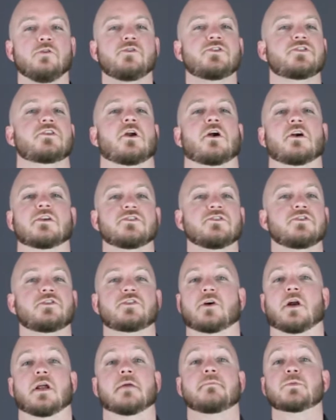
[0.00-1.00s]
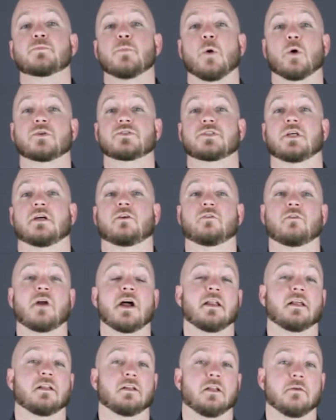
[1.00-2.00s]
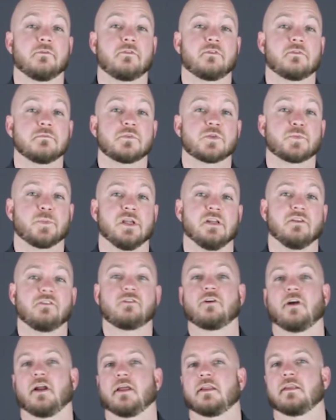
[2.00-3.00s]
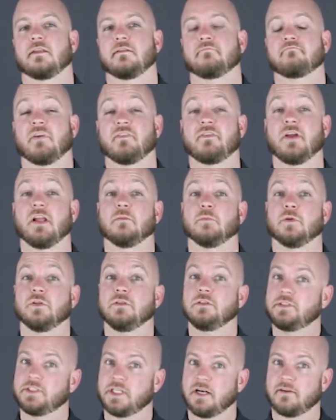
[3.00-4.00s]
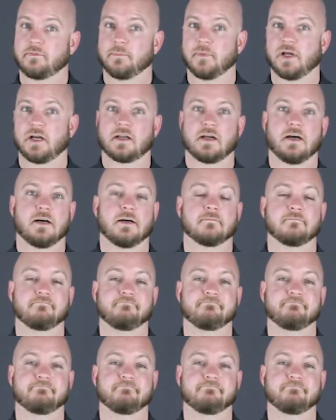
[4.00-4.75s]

Stars and Stripes motorcycle riding gloves from Speed and Strength, available at Jafrum.com.